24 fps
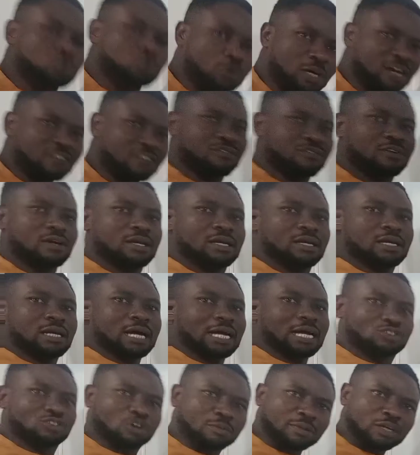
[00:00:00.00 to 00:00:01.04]
12.
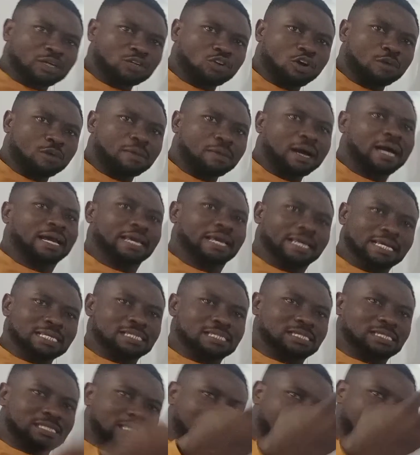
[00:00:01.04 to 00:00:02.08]
Atomic number
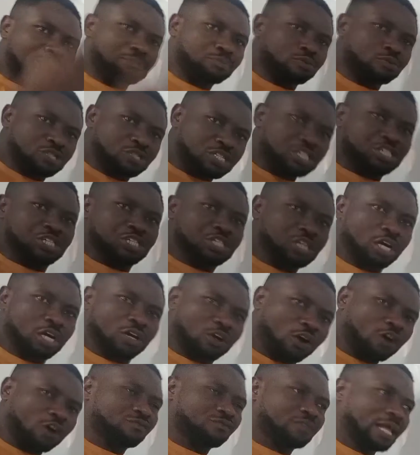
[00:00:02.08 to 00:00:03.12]
is the position
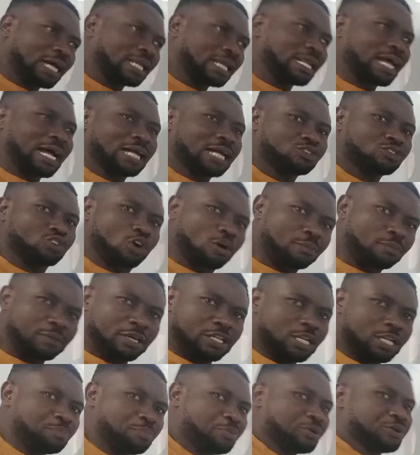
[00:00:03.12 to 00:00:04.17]
of that atom
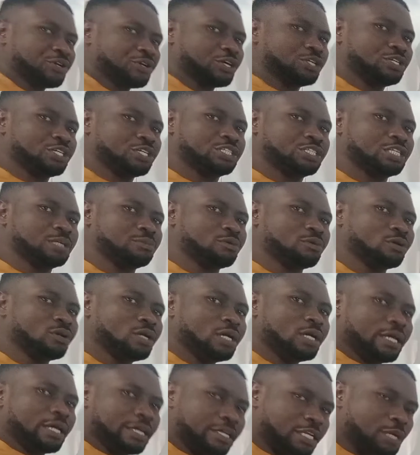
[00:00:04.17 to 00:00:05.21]
in the periodic table.
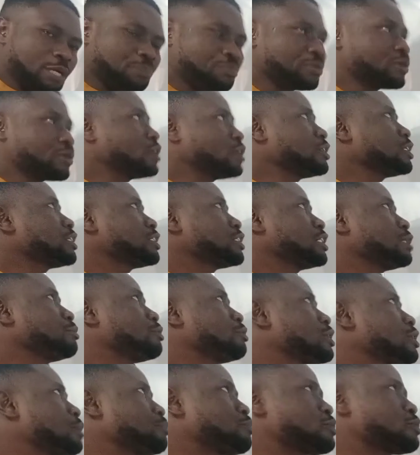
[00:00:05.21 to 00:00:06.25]
In the periodic
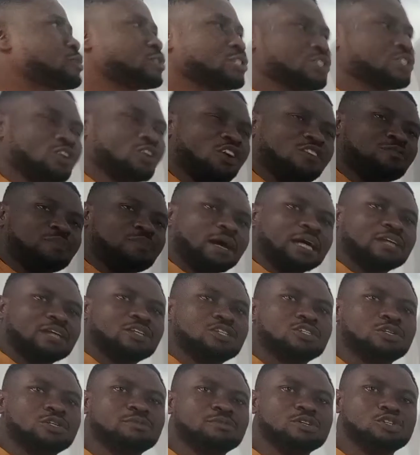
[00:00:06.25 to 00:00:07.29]
table, the position of
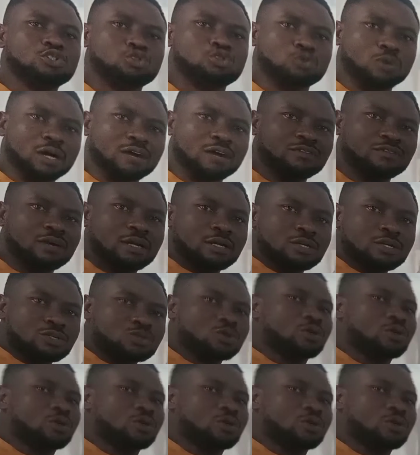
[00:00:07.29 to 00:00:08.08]
magnesium is 12.